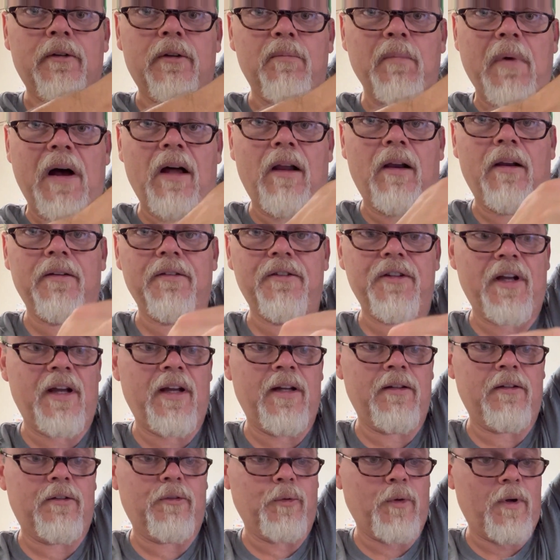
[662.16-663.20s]
the ball and
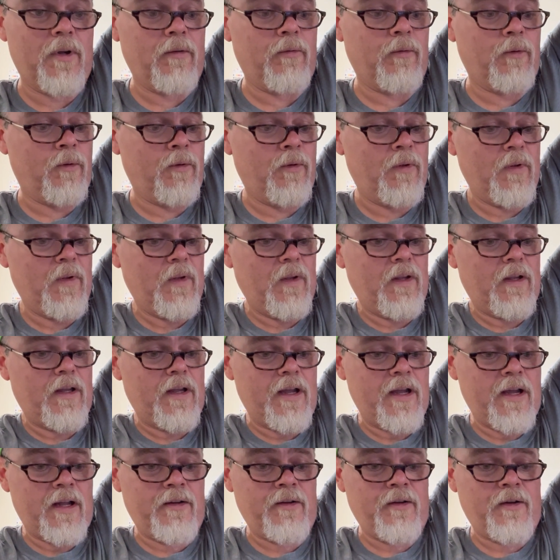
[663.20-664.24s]
chain swivel,
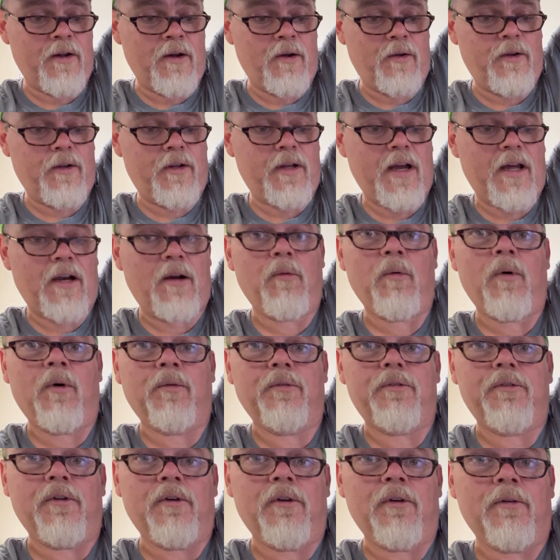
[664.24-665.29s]
and you know, you kind of
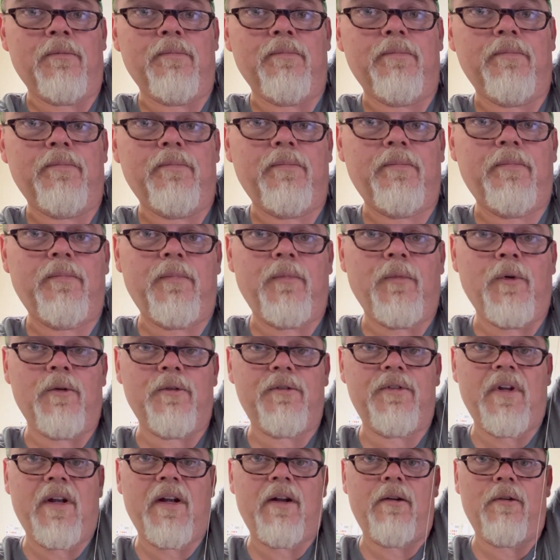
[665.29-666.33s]
want your
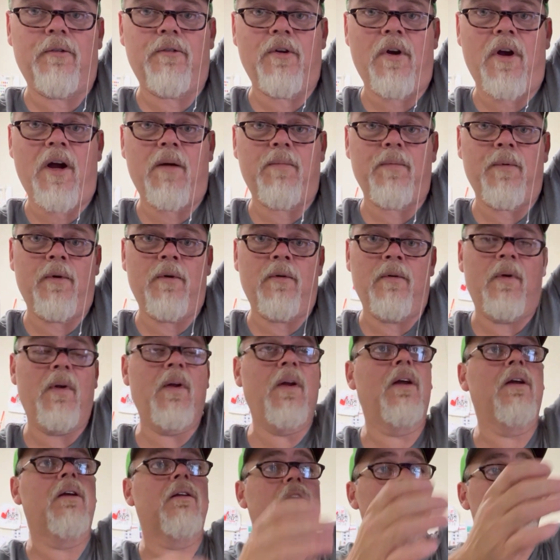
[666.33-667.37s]
sinker dropper
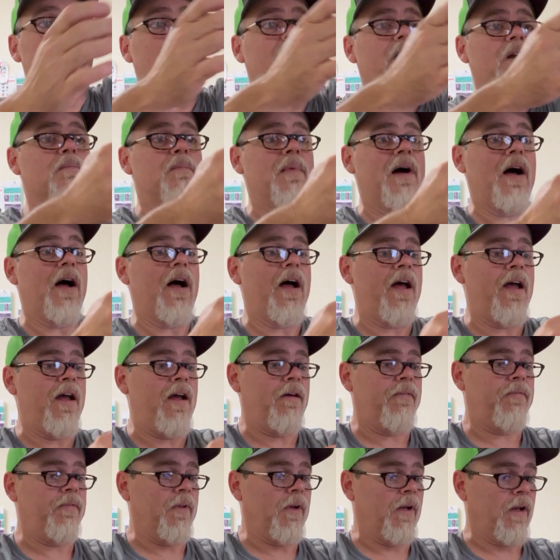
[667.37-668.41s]
to be about
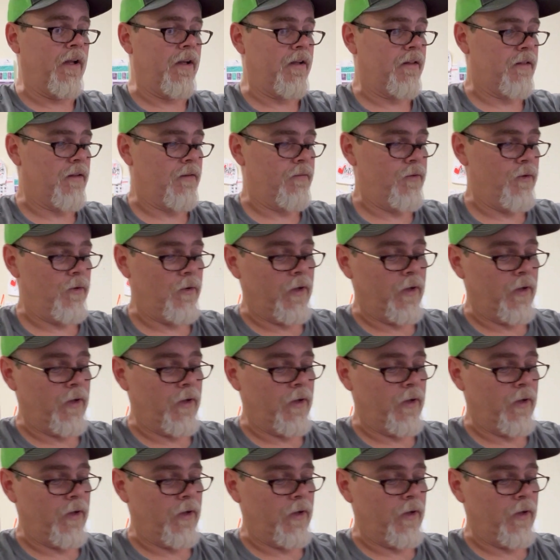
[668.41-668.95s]
half the length of your